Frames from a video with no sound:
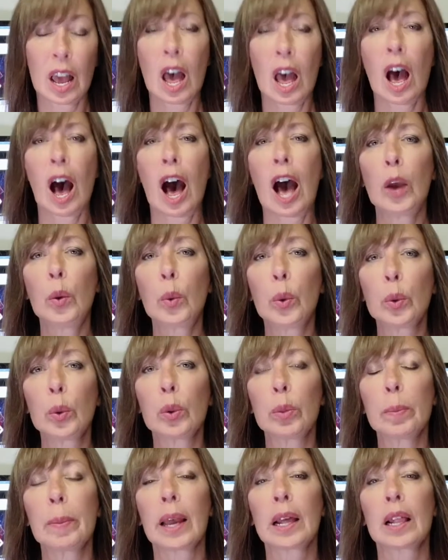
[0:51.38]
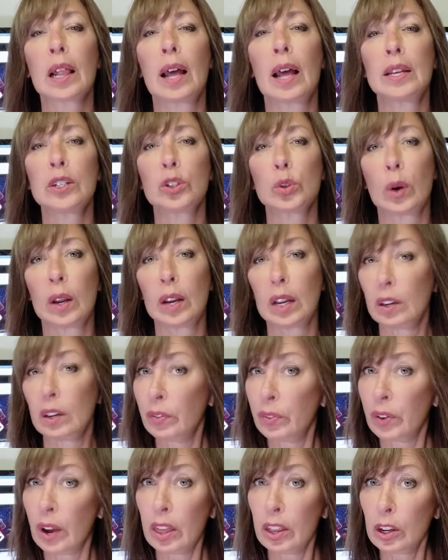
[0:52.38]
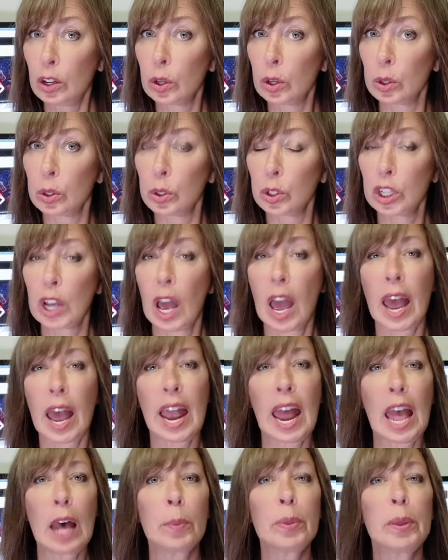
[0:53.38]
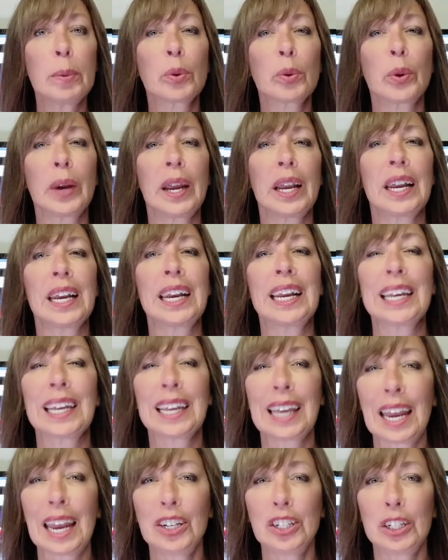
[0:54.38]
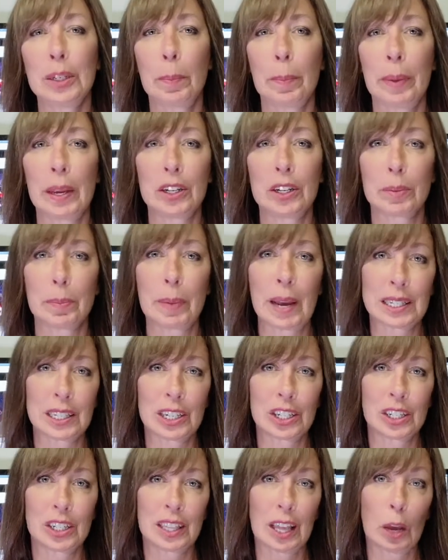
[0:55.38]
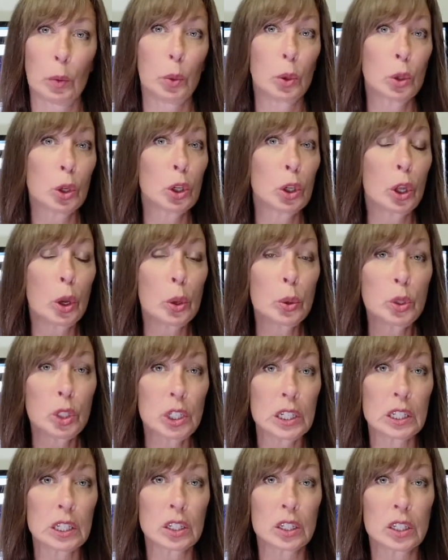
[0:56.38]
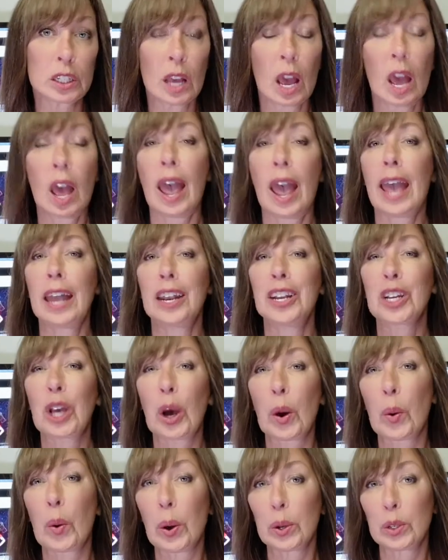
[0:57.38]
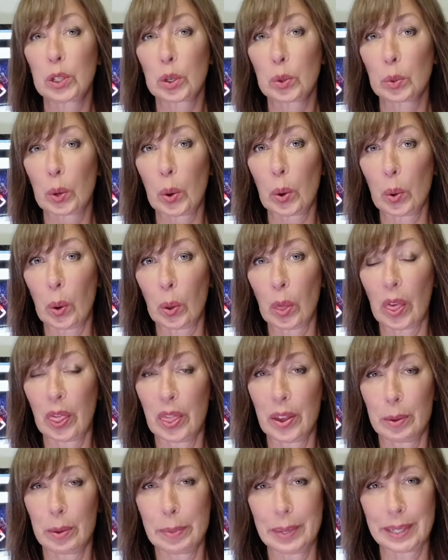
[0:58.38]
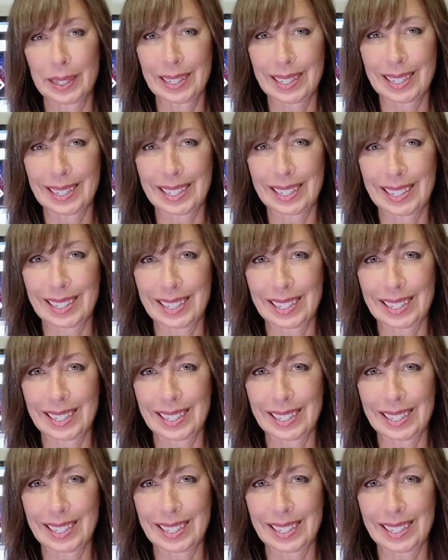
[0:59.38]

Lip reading: I work with my clients to identify their goals and help them create an engaging pitch message that will close deals and go on to grow their businesses.